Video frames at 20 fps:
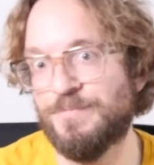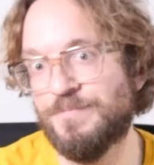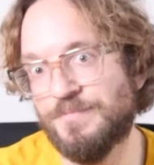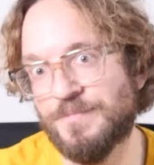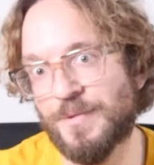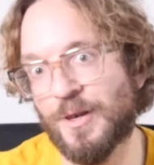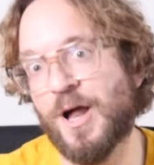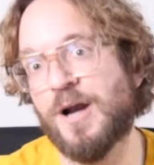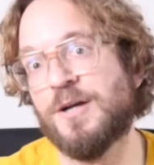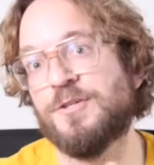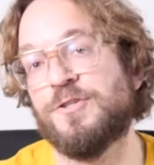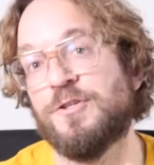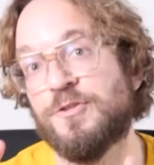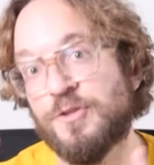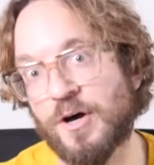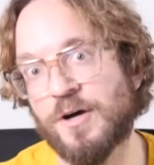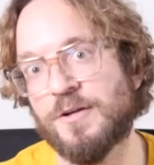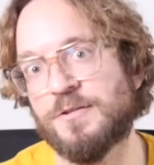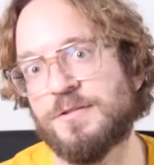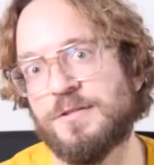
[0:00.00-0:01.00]
large
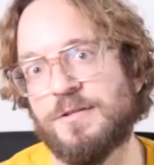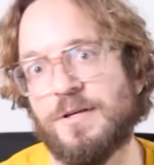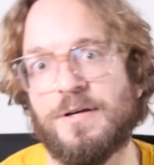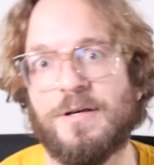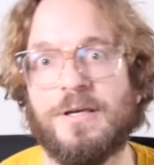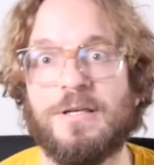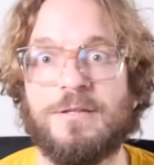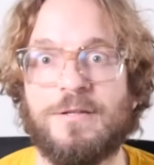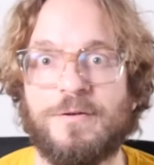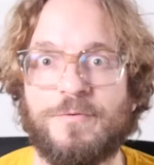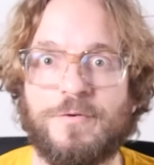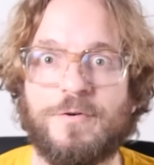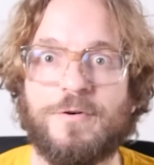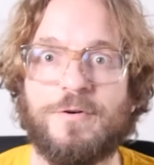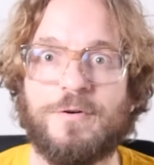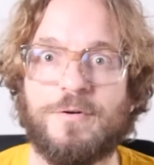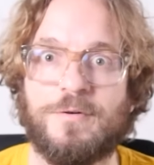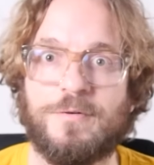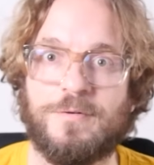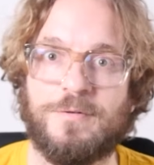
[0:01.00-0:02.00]
dots in the
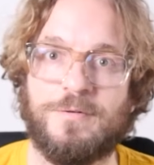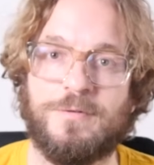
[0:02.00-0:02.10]
photo.